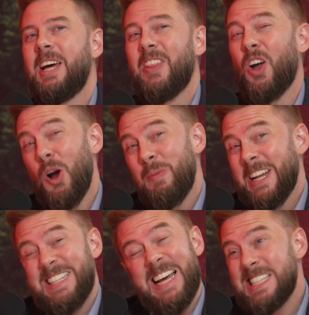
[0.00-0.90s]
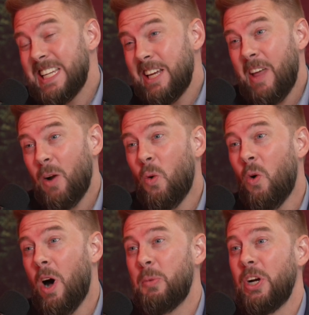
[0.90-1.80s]
The carbon intensity of that
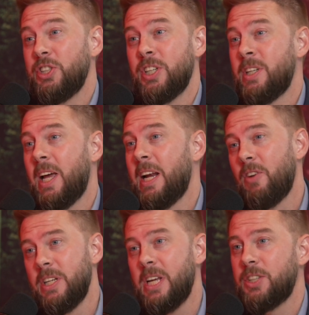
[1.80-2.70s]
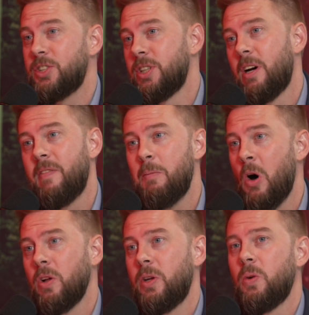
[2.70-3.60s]
whole operation and every touch of that
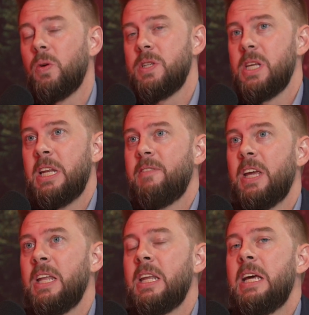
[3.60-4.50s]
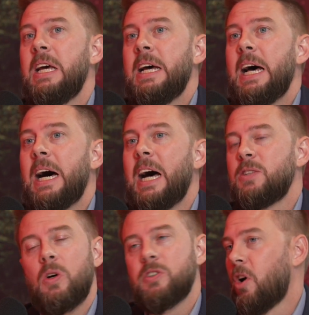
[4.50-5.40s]
molecule is significant, as
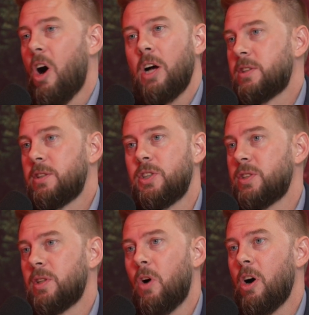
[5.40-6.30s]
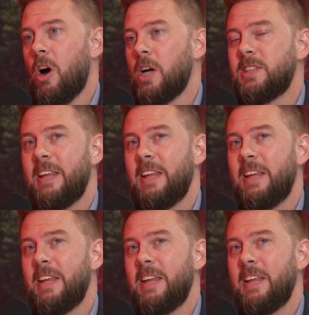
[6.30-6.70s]
well as the cost, just the raw cost.